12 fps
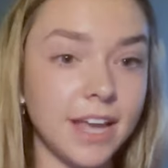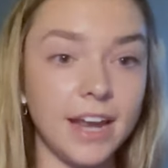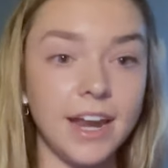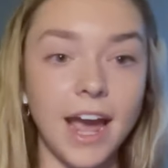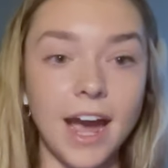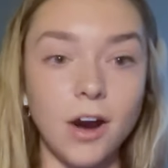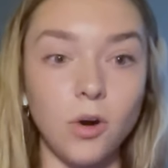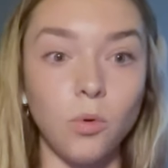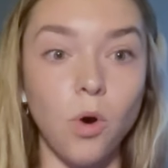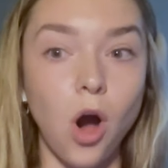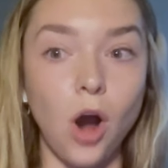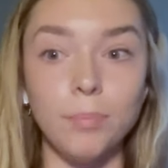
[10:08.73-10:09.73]
and
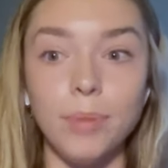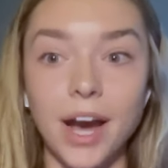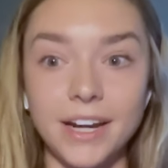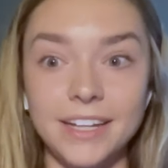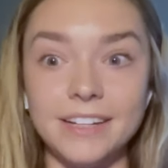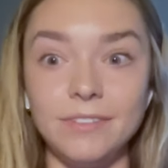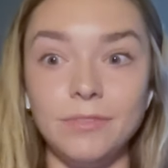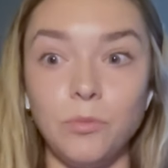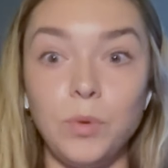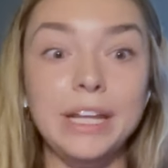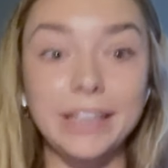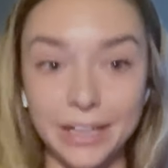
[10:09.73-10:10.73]
how our body,
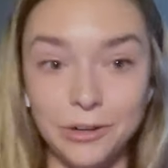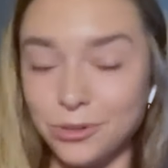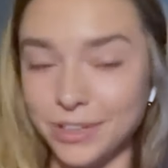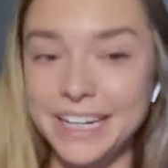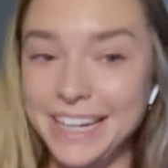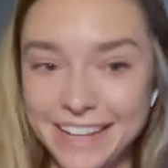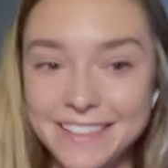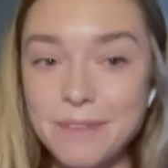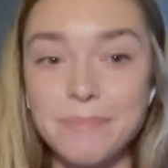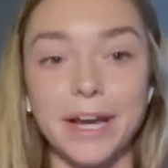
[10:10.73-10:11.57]
we literally need them.